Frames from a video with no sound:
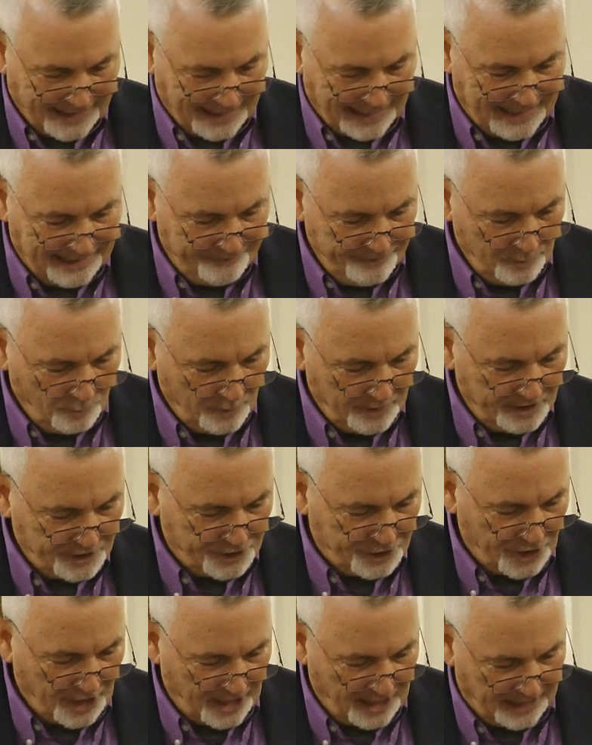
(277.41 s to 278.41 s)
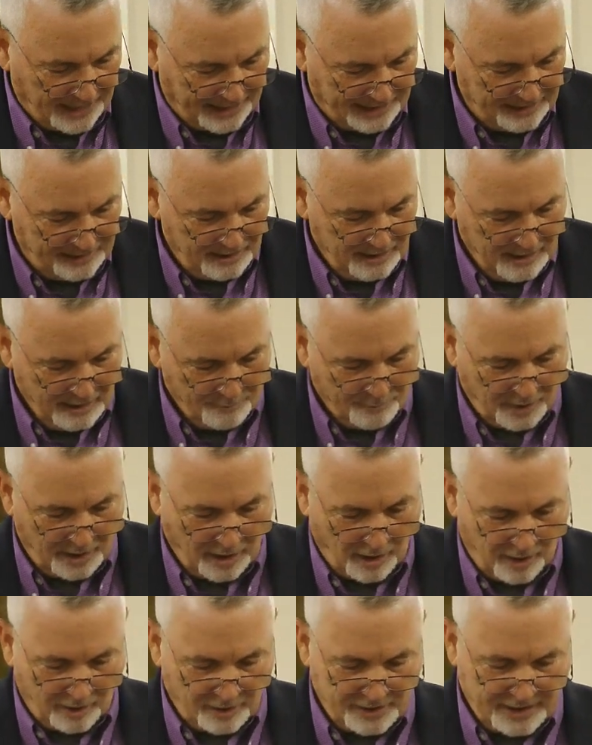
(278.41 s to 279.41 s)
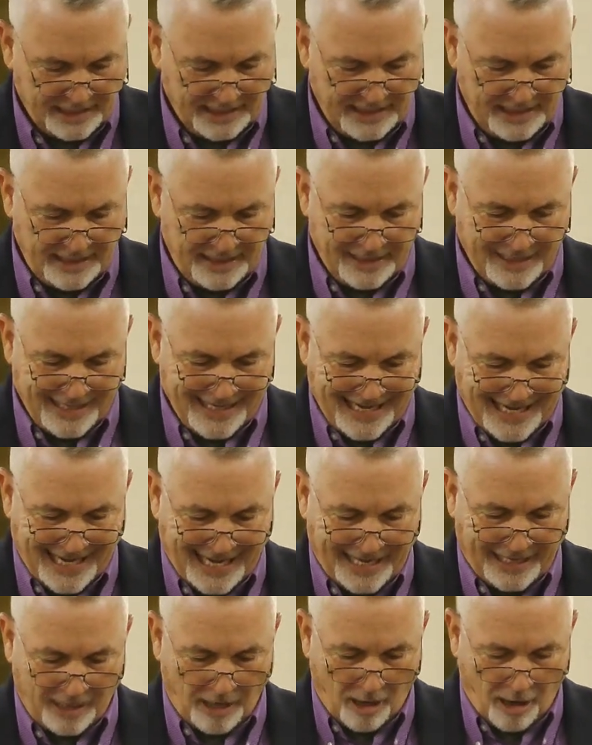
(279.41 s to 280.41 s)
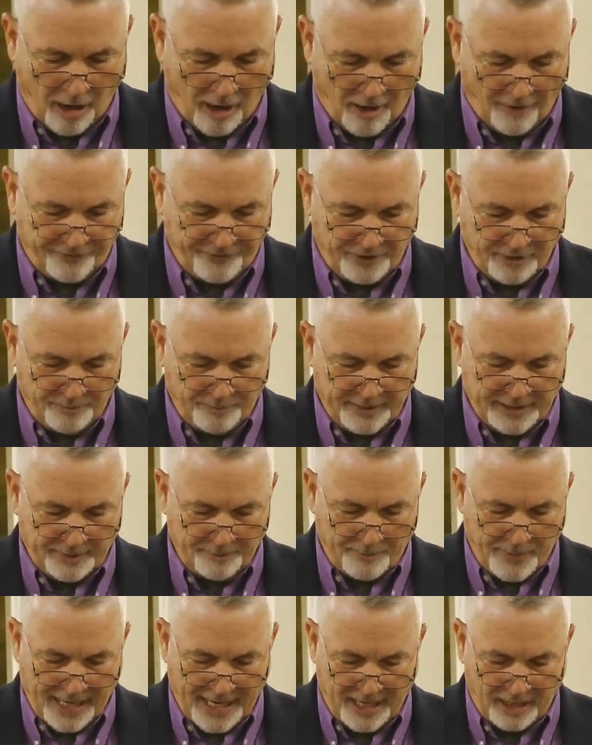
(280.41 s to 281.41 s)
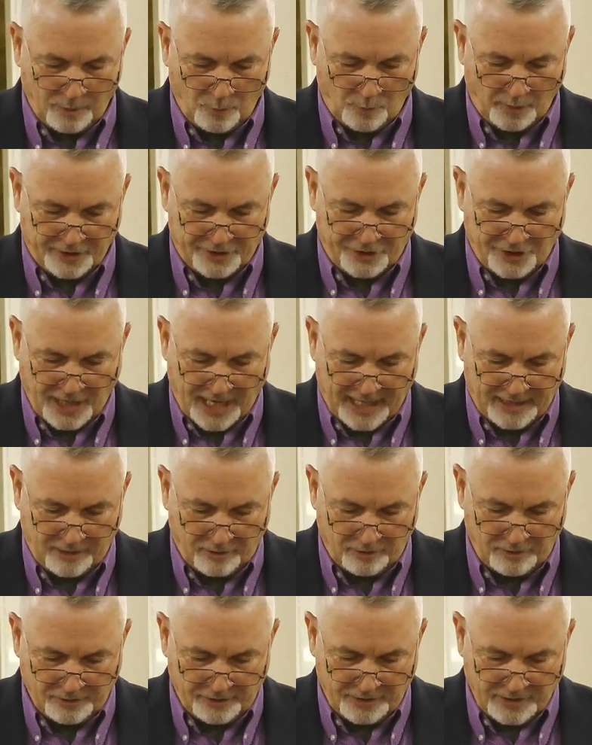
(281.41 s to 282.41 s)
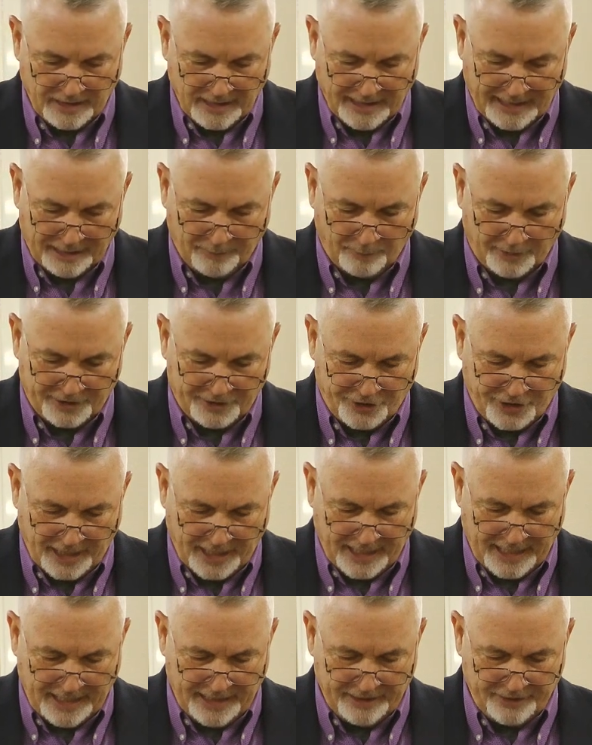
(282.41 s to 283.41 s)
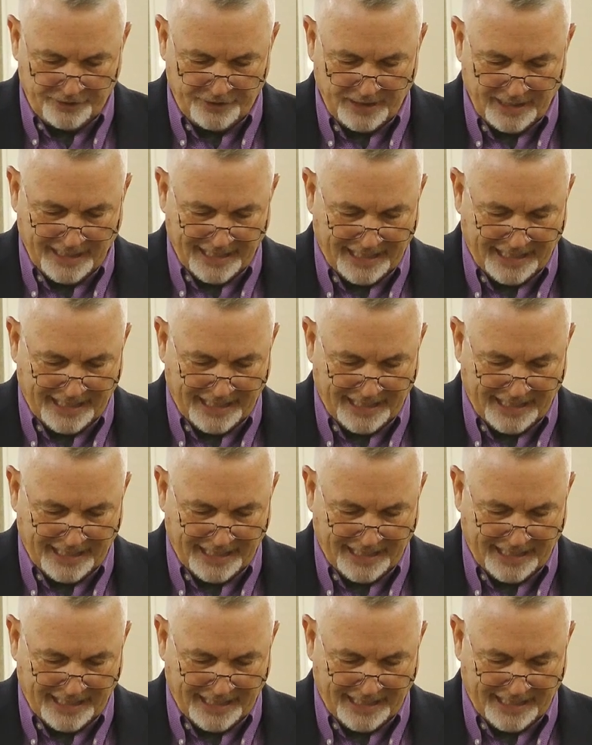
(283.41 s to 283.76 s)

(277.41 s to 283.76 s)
even with a chain, because he had often been bound with shackles and with chains,